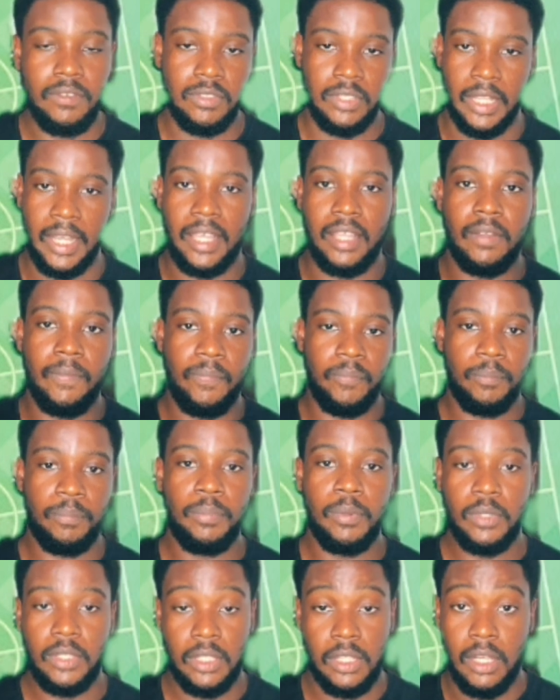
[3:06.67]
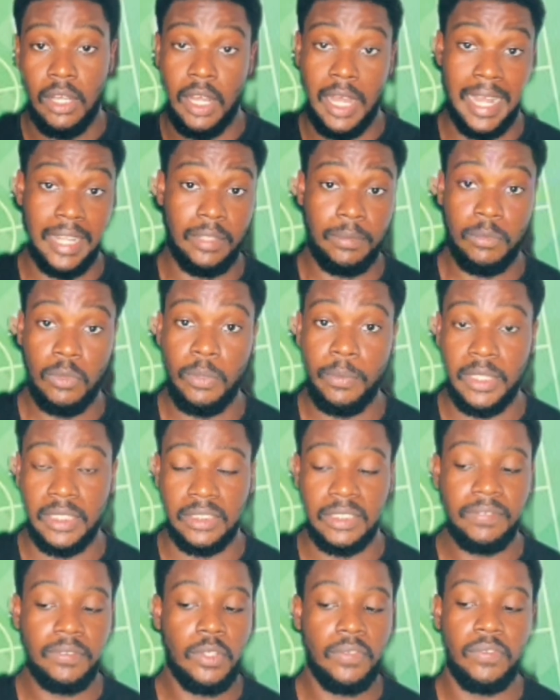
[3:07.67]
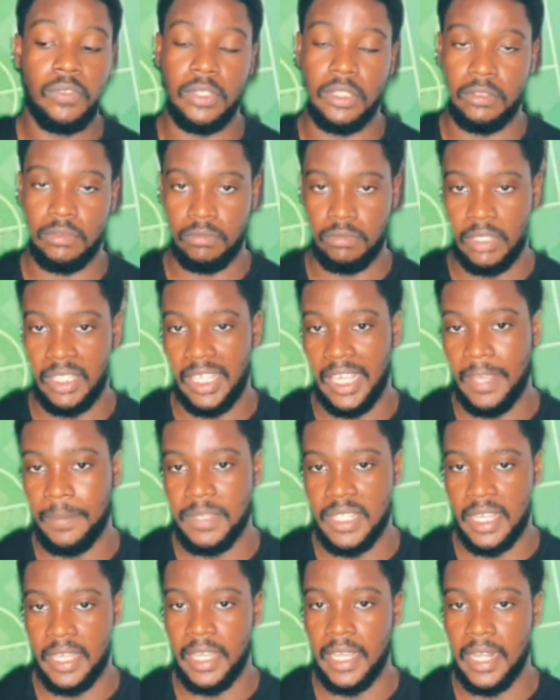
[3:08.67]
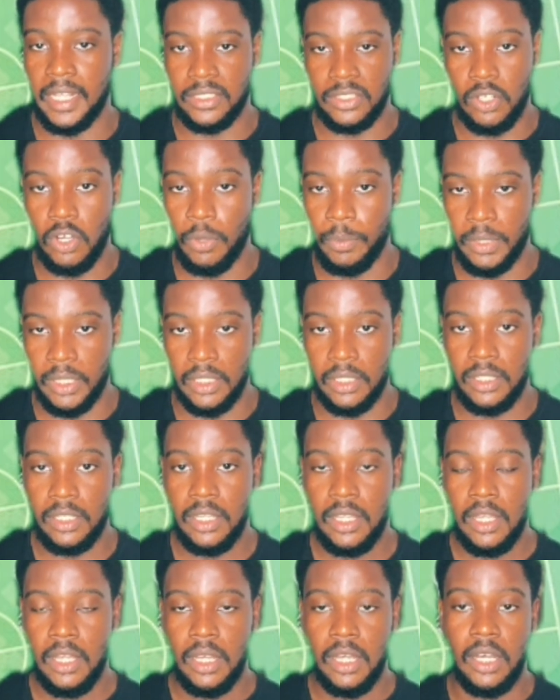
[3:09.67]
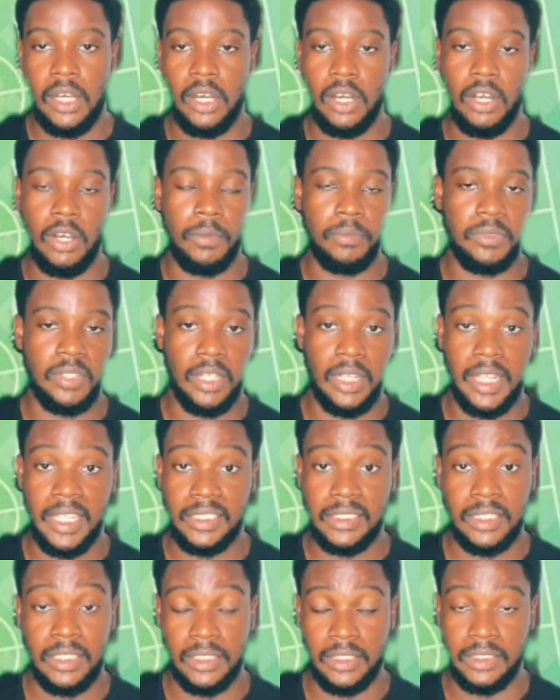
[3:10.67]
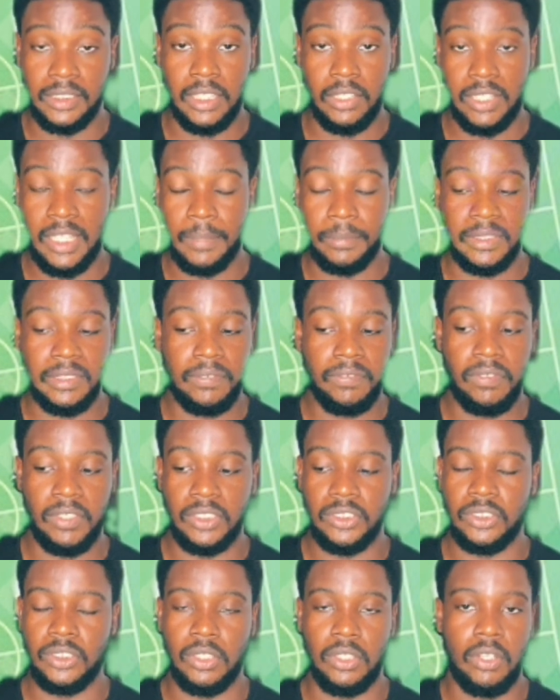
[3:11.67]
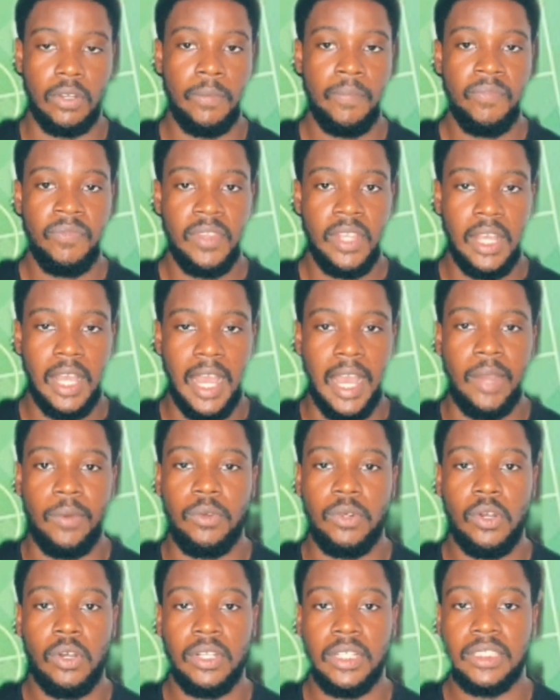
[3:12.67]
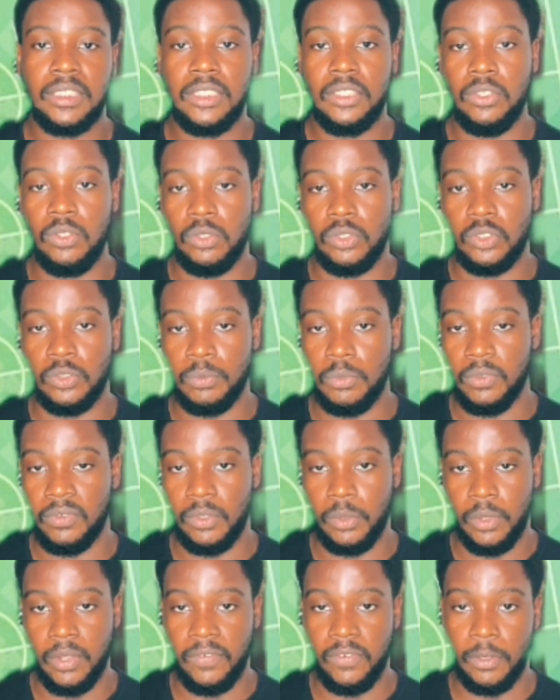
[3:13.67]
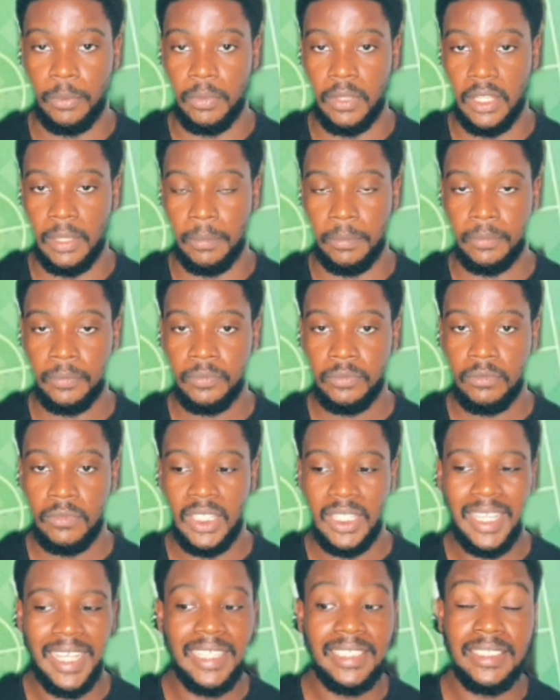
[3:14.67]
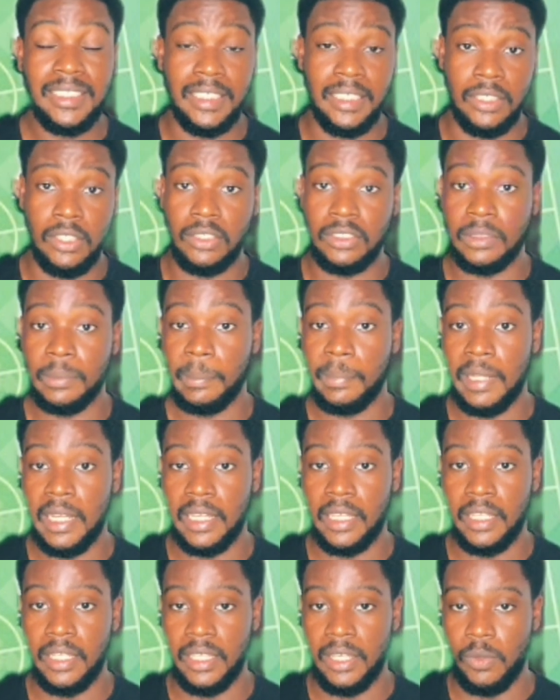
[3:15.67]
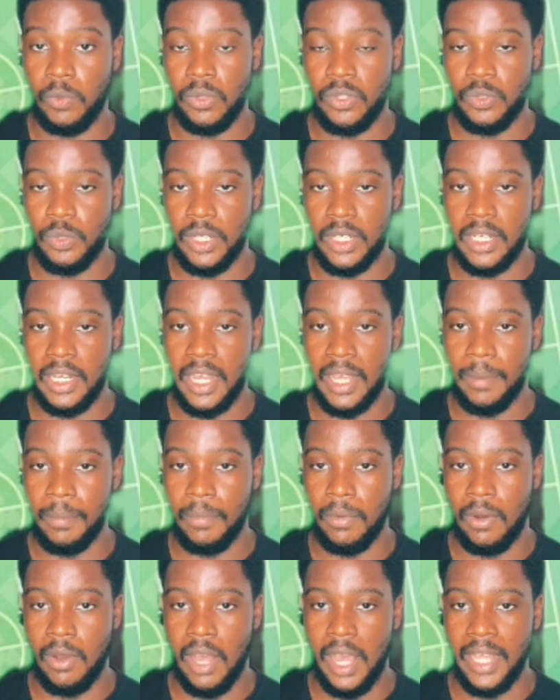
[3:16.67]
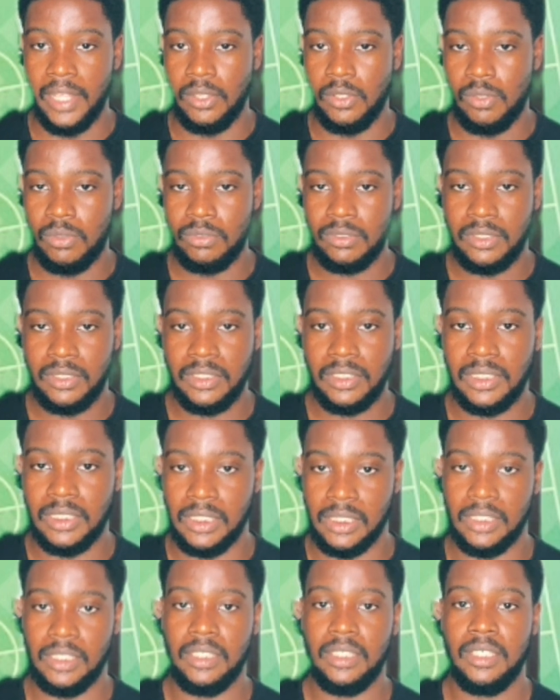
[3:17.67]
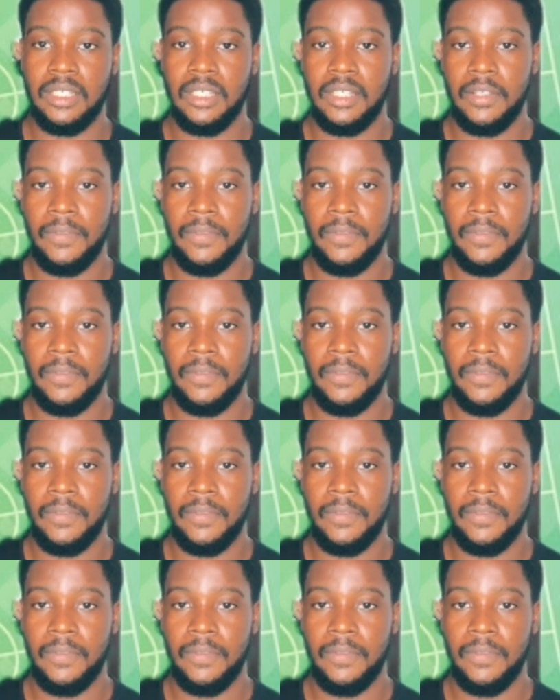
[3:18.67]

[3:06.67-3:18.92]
Like at the moment, if not for the games that he has coming, the Leicester and the Southampton fixture, I would honestly look to move away from him. Yes, he doesn't blank in game 29, but I don't see